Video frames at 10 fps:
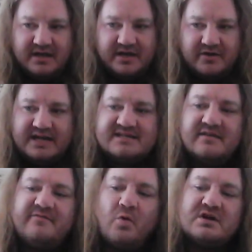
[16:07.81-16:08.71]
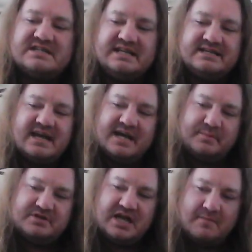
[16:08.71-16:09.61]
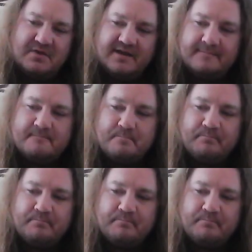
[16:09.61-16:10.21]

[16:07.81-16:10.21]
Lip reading: You know, he's a 14-time champion,